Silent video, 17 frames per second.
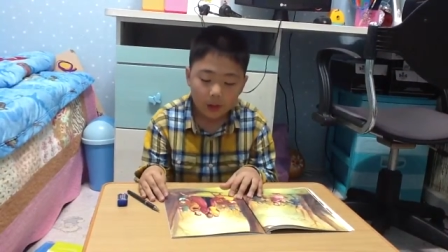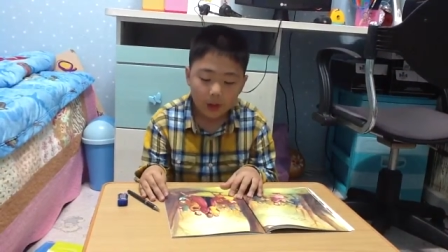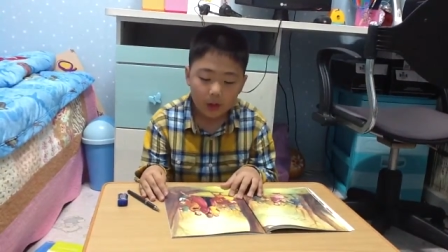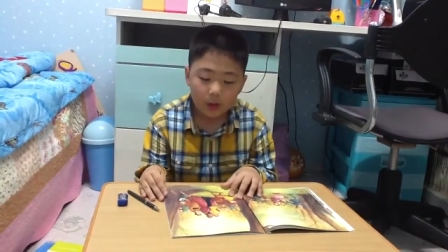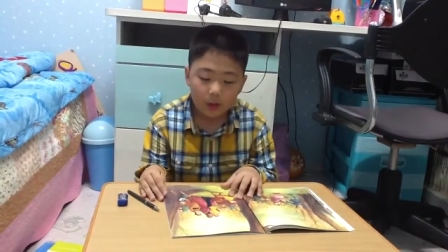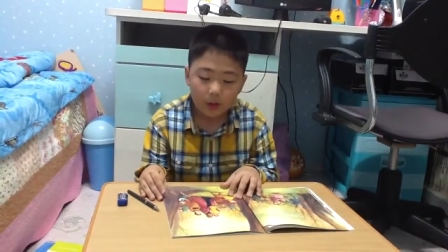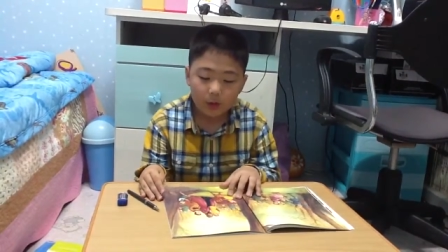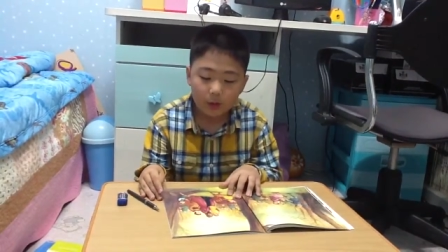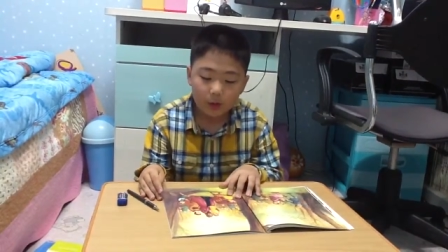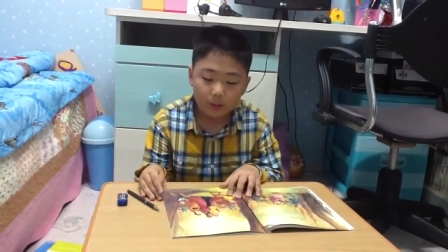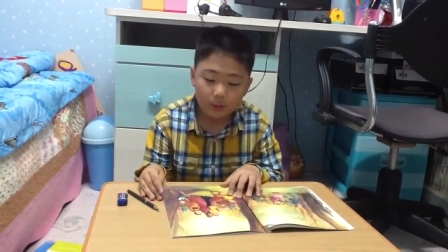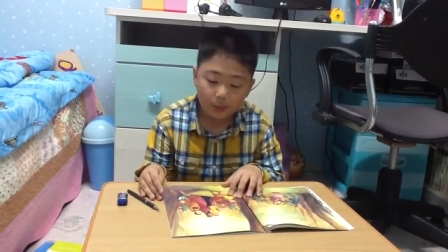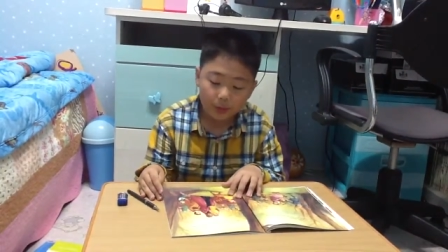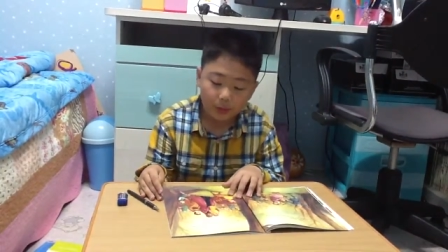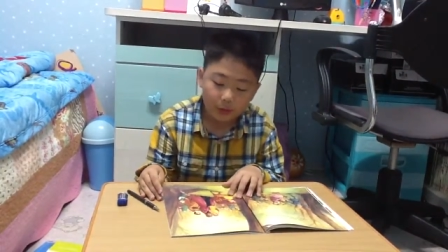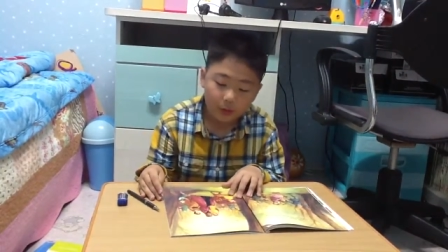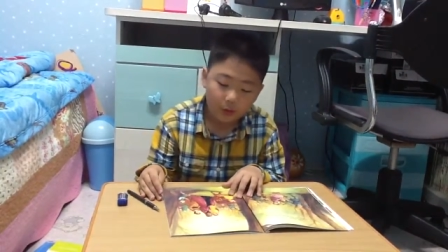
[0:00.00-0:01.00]

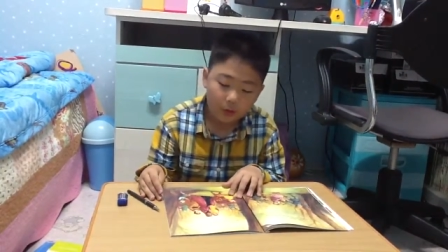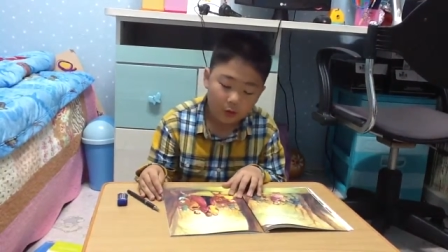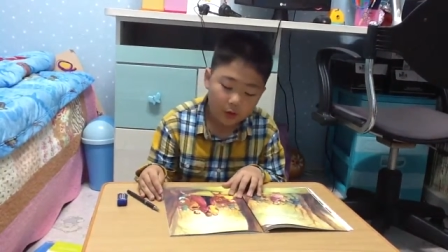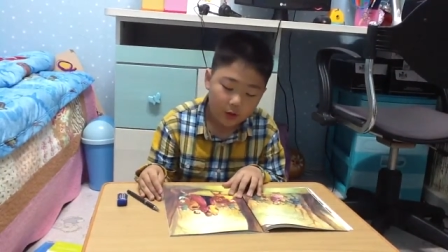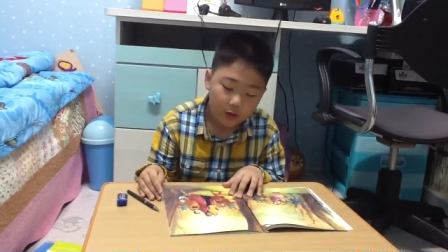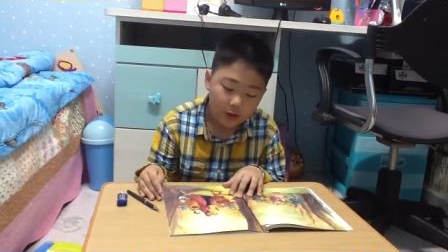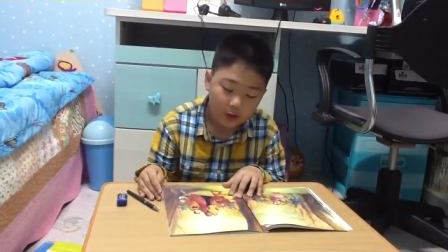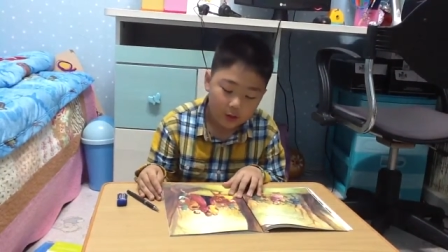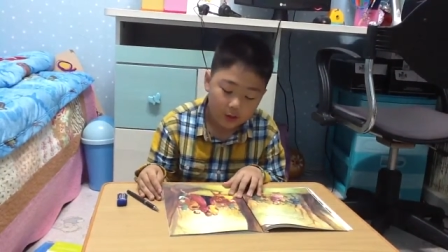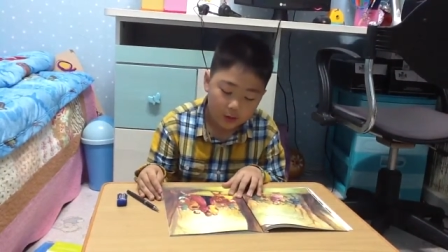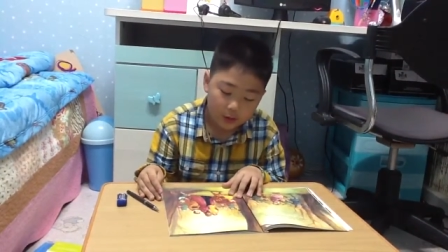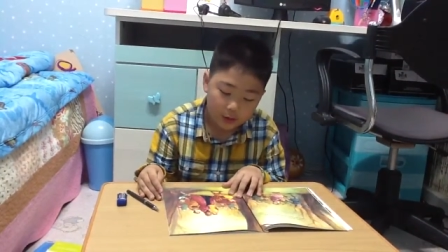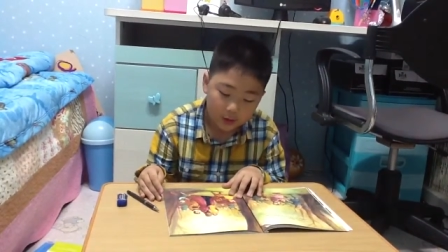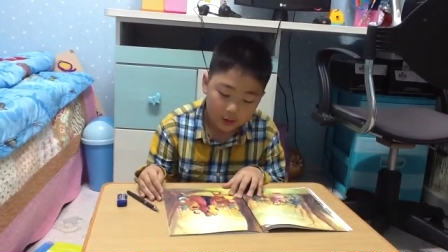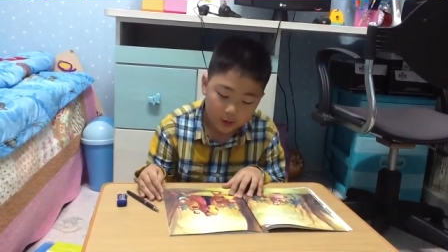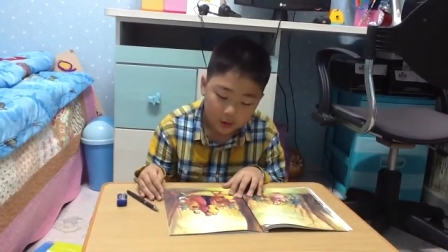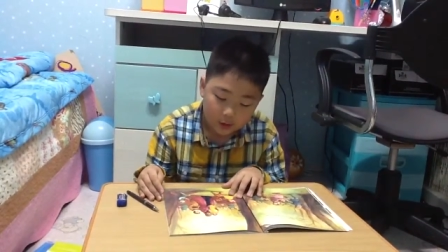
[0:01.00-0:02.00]
newborn child.
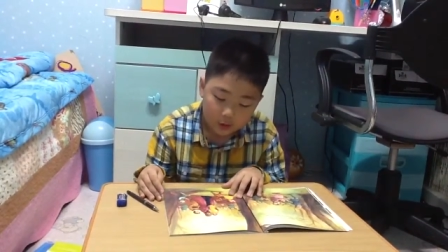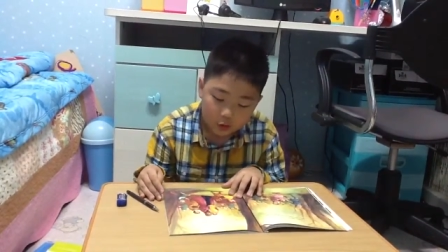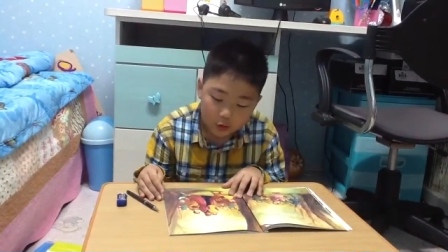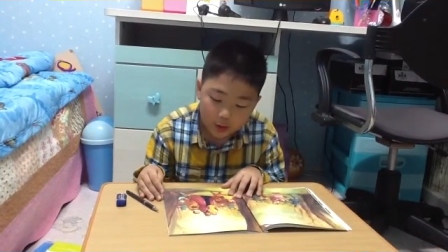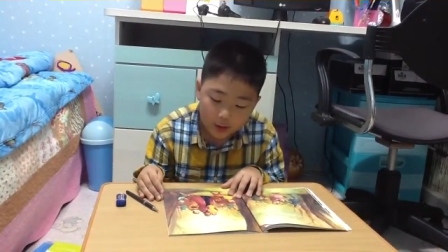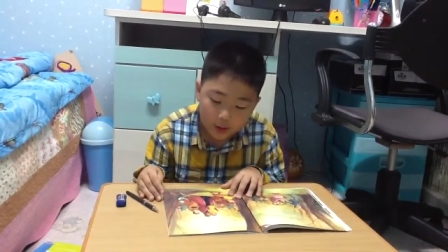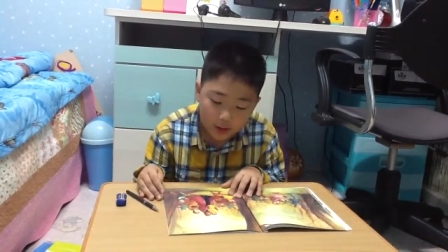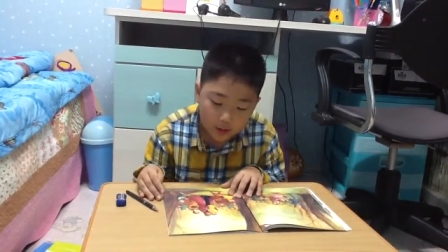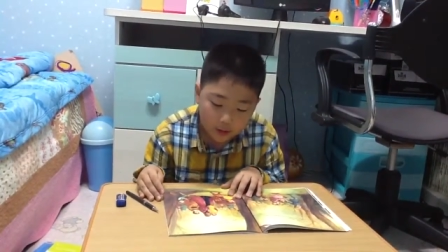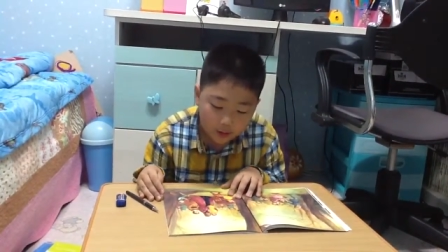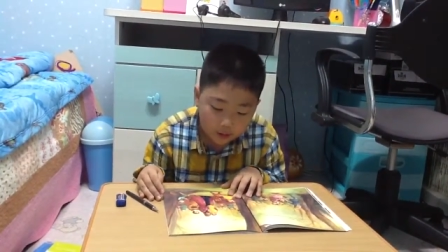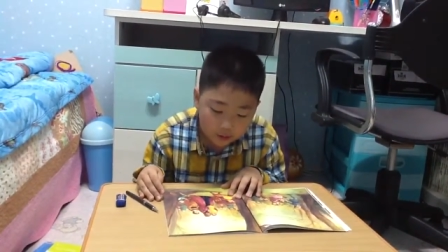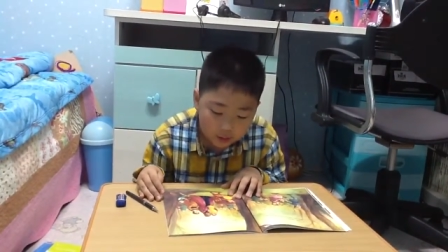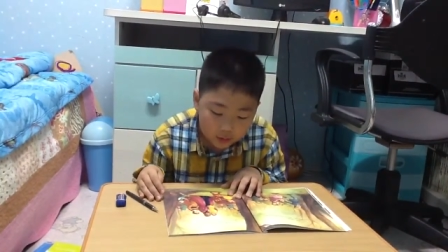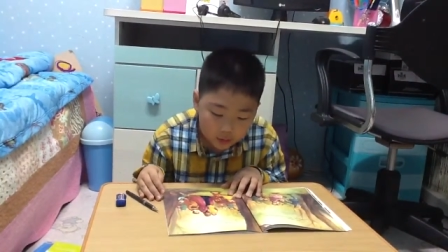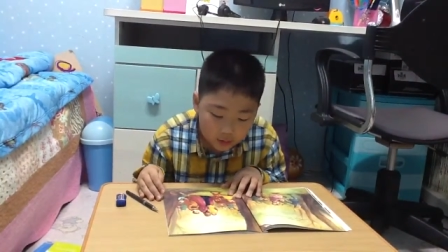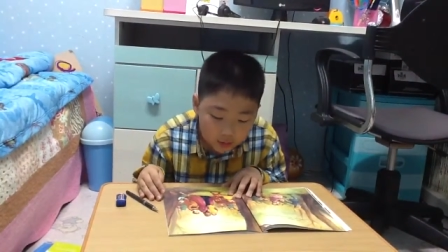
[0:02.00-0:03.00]

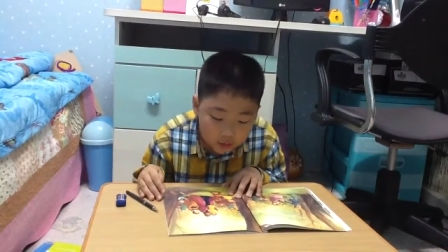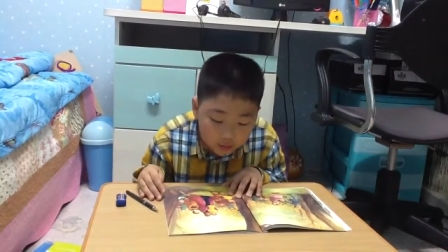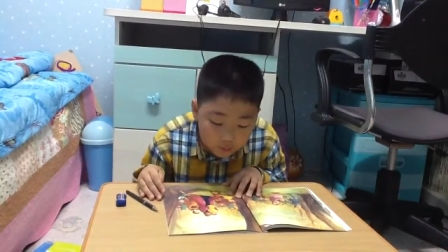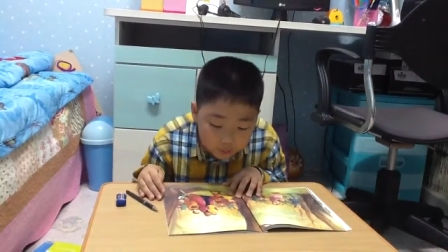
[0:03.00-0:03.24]
Child.